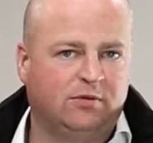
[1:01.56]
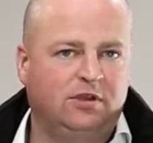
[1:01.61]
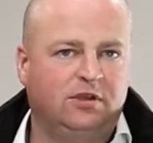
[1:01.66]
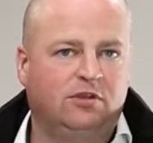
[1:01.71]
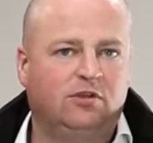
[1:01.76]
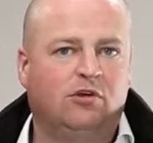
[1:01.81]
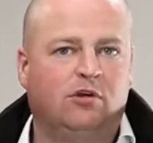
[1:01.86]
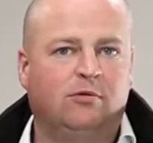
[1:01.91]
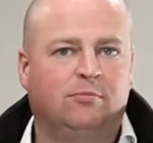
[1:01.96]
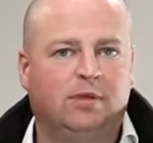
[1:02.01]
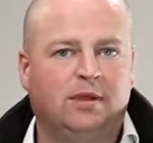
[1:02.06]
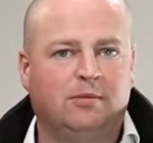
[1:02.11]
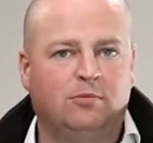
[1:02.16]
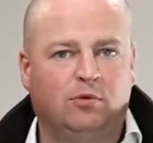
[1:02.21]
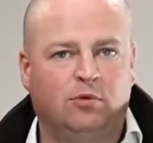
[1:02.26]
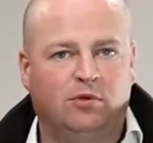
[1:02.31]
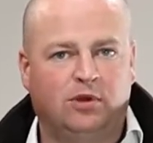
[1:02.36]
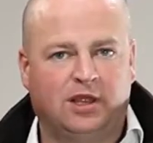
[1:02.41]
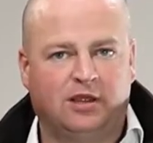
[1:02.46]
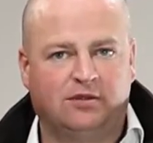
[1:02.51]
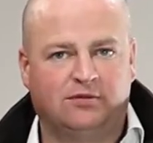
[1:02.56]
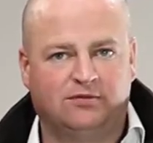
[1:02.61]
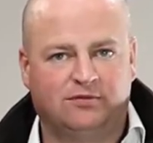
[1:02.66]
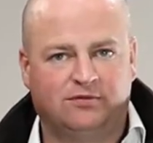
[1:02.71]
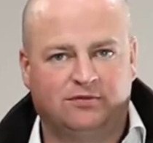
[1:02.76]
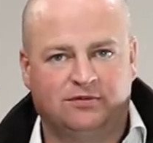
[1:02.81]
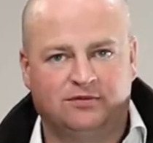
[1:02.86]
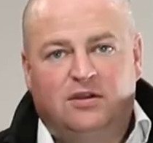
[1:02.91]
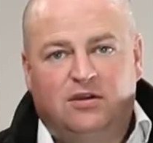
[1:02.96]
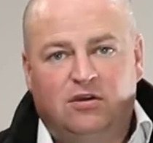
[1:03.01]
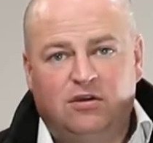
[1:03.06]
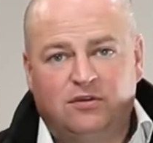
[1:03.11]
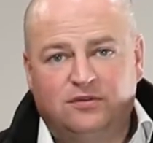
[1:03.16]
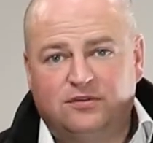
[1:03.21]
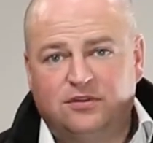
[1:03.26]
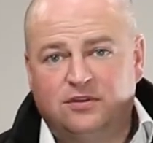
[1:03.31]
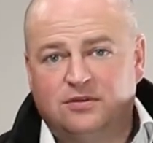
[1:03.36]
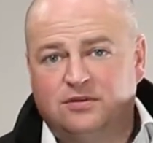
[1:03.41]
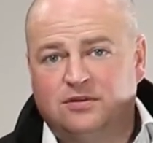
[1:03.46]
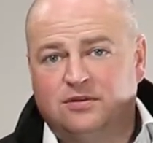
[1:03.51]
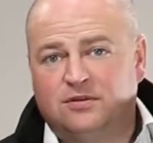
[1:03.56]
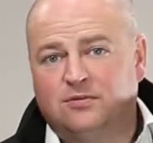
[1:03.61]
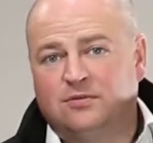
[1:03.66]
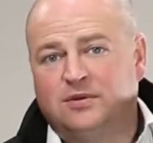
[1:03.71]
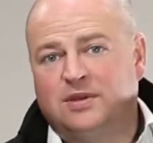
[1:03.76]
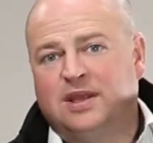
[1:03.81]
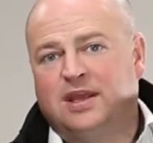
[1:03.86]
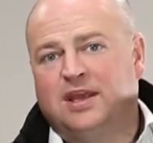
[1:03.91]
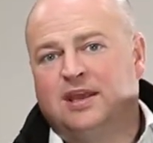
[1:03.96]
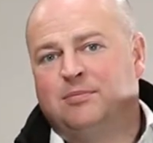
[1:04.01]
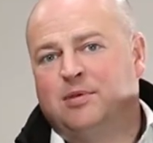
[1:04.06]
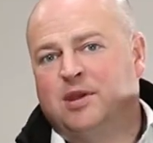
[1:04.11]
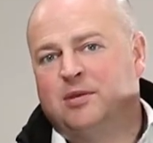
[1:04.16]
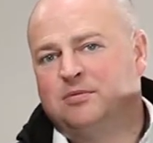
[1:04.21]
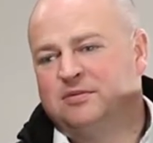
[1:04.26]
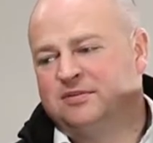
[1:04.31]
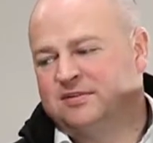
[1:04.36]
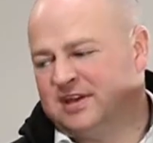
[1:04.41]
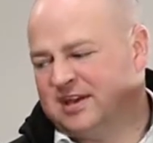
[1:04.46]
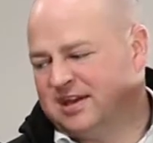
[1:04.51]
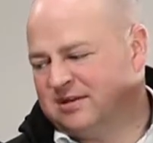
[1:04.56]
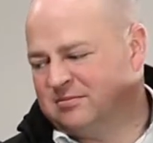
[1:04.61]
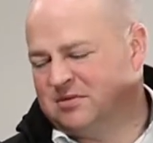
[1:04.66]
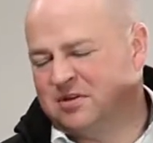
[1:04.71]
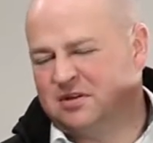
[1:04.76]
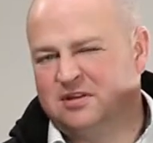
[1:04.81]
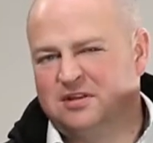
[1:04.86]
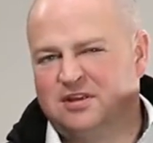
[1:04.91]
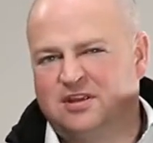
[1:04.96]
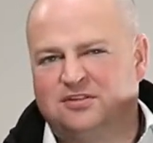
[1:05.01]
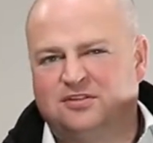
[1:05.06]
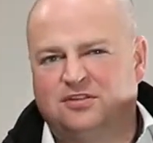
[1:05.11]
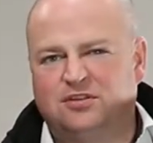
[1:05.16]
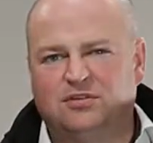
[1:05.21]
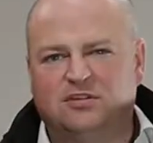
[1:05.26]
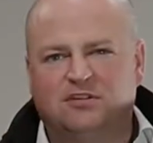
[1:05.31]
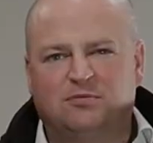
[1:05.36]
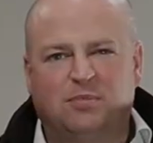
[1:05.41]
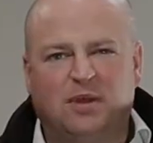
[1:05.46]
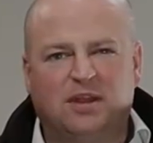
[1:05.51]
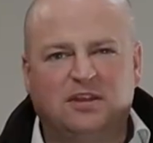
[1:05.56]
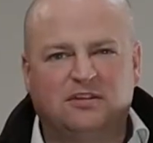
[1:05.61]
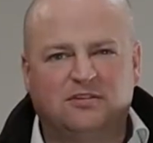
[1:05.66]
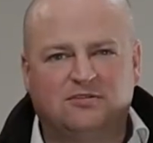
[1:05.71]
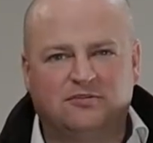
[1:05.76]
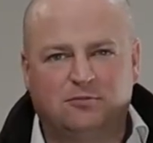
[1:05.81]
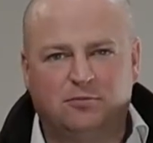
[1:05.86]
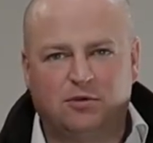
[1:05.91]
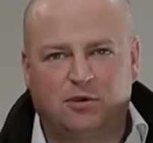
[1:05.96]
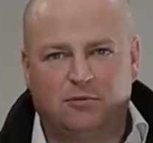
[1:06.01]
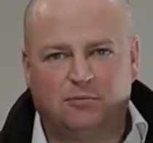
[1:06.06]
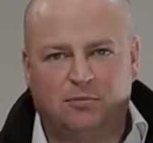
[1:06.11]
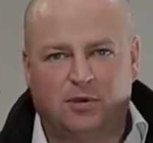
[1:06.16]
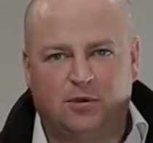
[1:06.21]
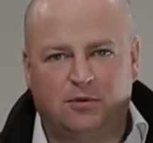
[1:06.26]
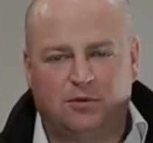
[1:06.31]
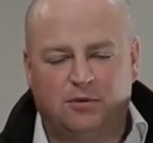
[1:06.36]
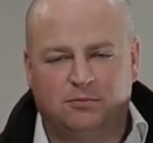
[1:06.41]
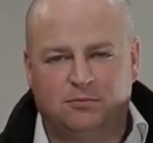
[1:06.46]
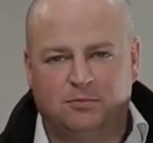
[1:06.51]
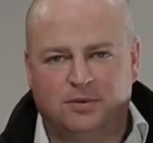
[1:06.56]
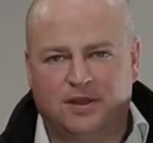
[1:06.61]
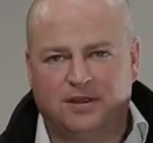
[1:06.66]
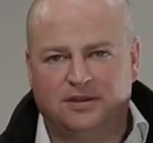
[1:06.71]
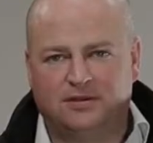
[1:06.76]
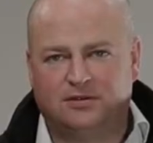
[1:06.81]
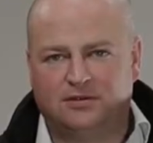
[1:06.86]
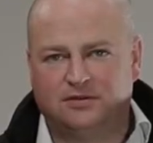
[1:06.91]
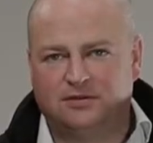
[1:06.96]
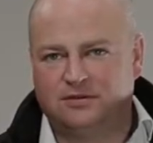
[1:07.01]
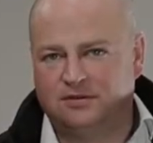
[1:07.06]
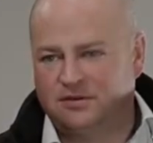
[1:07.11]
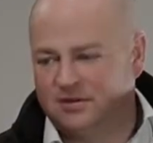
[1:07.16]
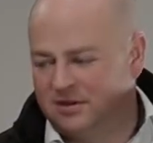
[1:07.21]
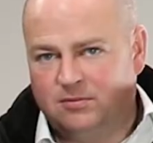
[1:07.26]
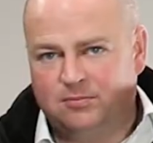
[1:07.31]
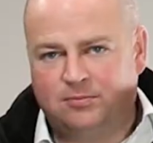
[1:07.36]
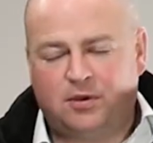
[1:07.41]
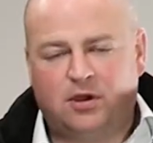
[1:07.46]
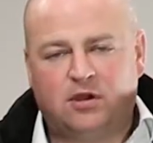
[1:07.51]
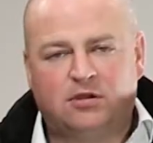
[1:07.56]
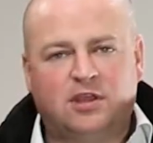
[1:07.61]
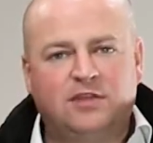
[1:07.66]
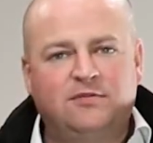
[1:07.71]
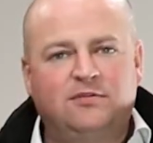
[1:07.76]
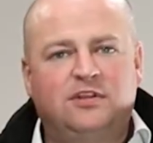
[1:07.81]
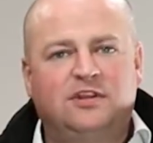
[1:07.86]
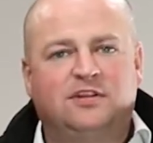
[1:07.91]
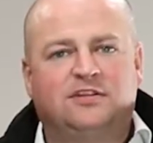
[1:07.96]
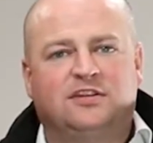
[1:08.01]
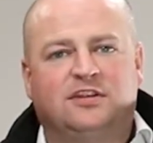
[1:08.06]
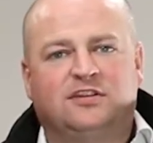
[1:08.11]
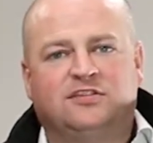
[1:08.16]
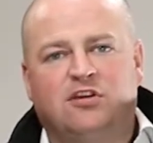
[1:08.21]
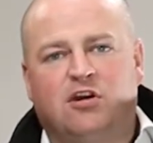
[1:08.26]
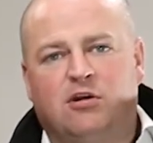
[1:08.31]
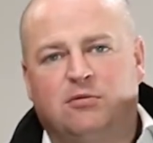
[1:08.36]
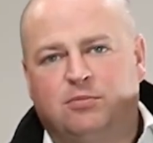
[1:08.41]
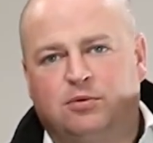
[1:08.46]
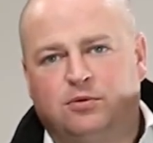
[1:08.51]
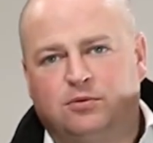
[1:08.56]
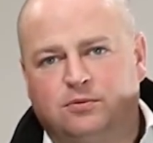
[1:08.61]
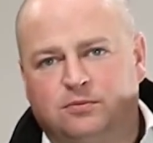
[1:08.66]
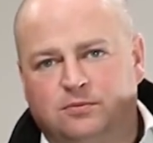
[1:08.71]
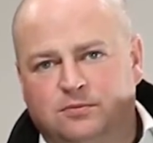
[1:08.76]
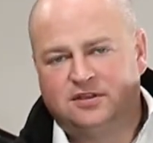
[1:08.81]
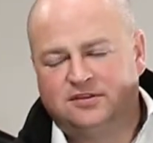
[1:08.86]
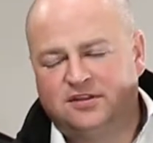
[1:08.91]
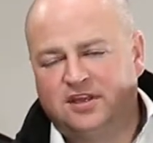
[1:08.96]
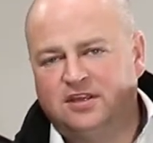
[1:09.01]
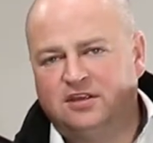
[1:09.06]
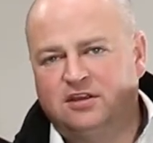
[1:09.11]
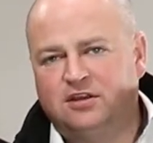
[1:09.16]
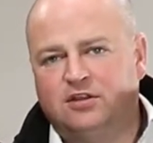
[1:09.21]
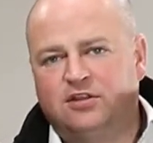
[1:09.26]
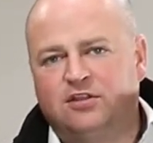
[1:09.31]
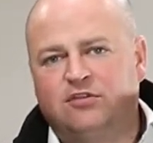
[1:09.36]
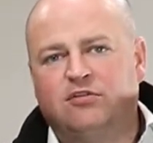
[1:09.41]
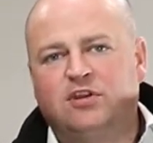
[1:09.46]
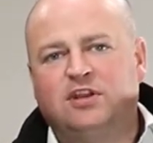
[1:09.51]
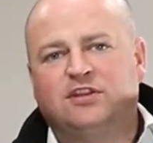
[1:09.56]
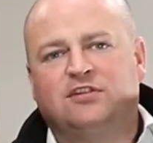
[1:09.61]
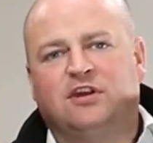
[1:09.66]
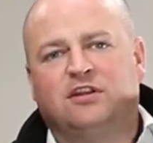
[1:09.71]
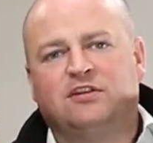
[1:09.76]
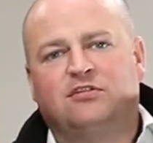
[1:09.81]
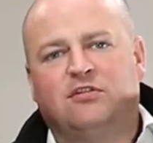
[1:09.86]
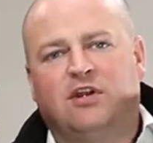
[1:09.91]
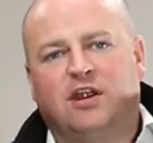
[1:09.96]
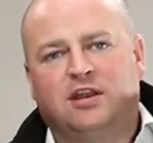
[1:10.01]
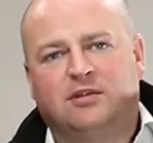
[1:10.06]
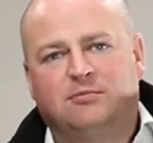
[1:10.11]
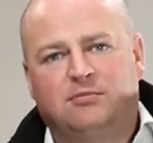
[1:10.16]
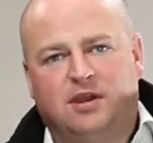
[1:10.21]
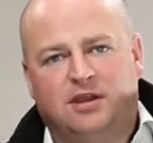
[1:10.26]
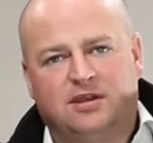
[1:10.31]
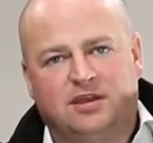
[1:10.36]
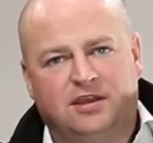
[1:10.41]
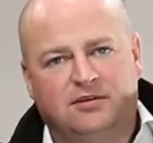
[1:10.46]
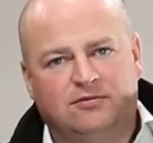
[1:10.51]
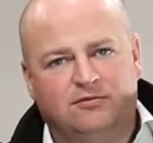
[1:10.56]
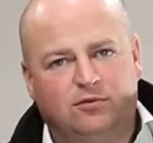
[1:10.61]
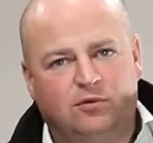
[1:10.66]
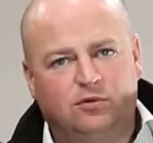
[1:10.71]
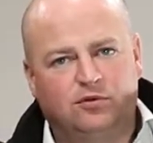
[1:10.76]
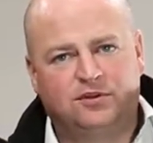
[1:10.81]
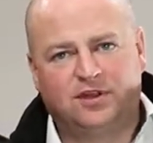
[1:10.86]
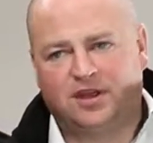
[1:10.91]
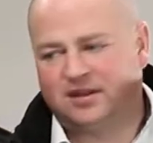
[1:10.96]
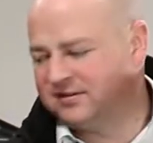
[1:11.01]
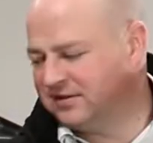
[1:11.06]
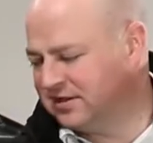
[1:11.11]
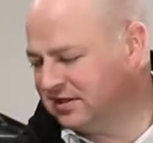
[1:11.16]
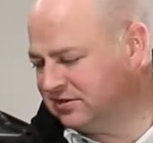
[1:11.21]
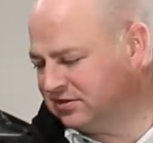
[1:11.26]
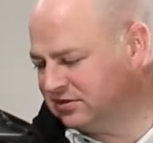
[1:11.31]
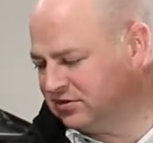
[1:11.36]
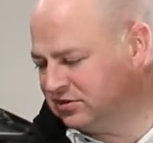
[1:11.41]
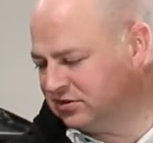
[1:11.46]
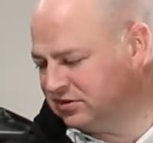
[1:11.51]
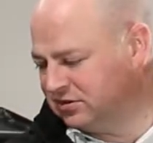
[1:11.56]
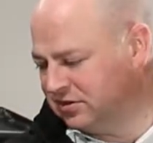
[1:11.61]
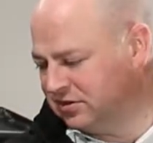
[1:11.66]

when you've got a bit more length. Often we hear people saying that it's too expensive to put a bolt on blade on. But I'll give you this example. Take a three ton grading bucket, 48 inch,